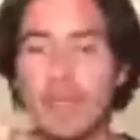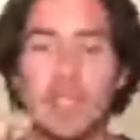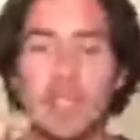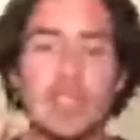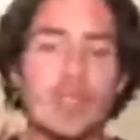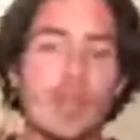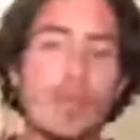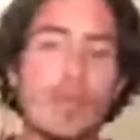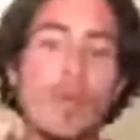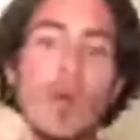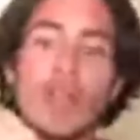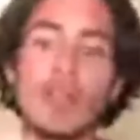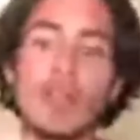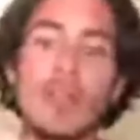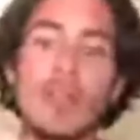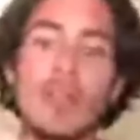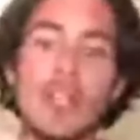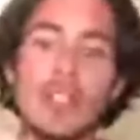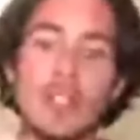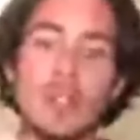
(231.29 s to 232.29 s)
it's from one
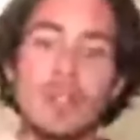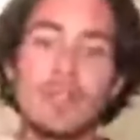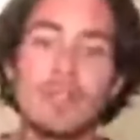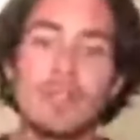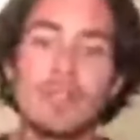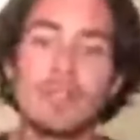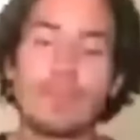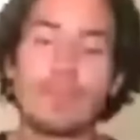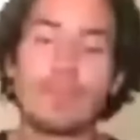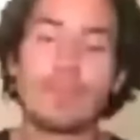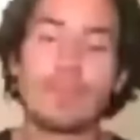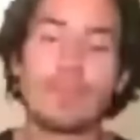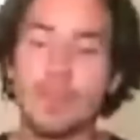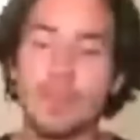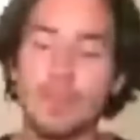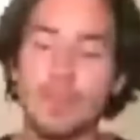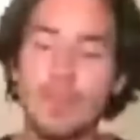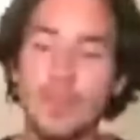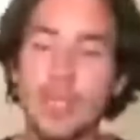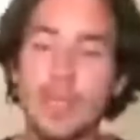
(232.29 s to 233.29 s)
direction.
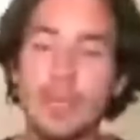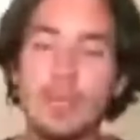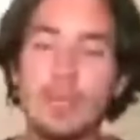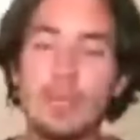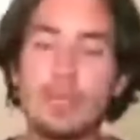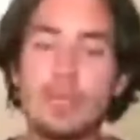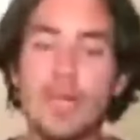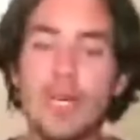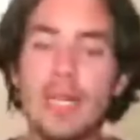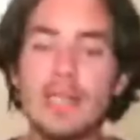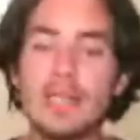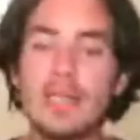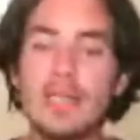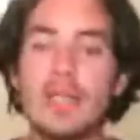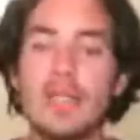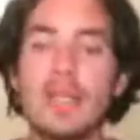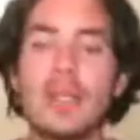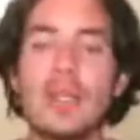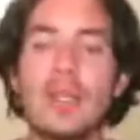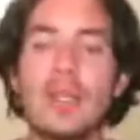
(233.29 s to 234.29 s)
But